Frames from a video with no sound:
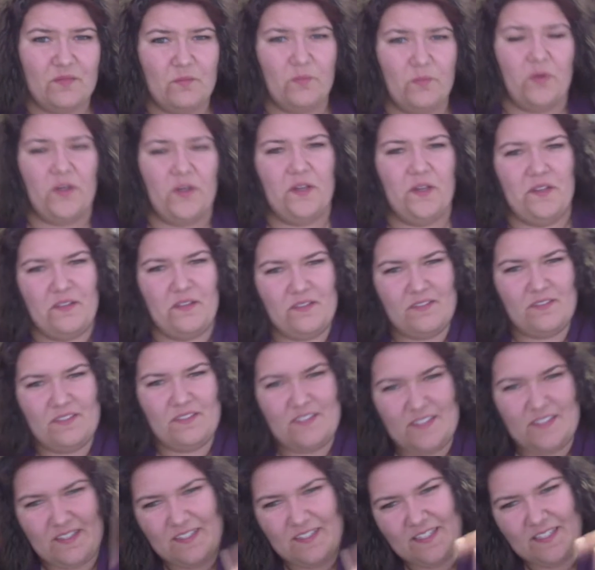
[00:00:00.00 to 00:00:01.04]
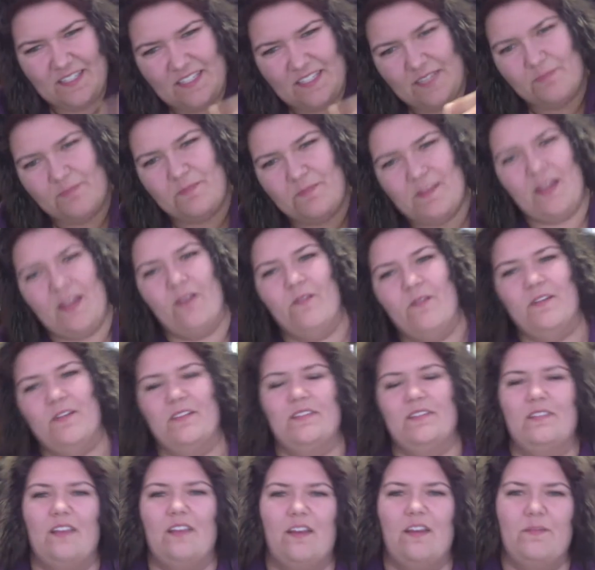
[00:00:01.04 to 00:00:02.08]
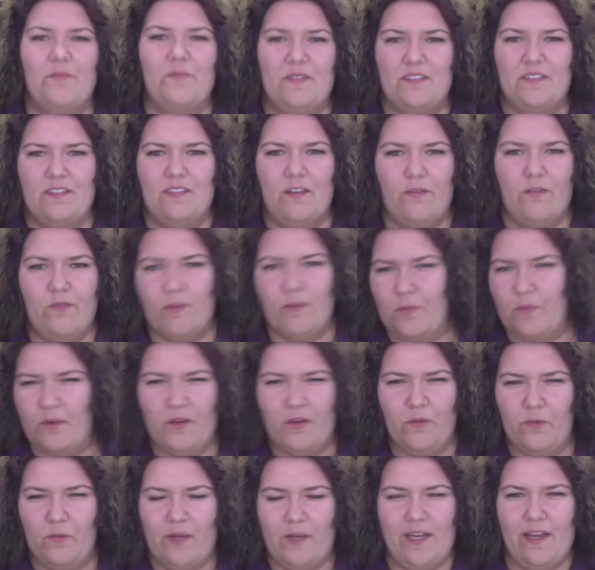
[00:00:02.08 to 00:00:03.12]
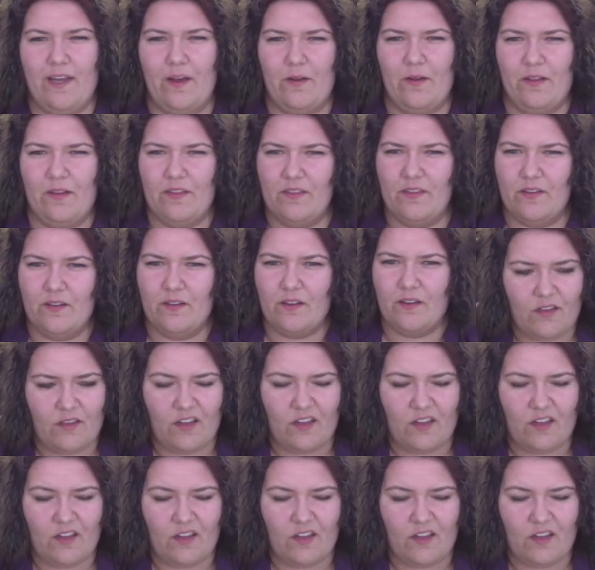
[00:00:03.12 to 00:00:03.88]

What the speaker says: put it deep down inside myself. I put it way down in there.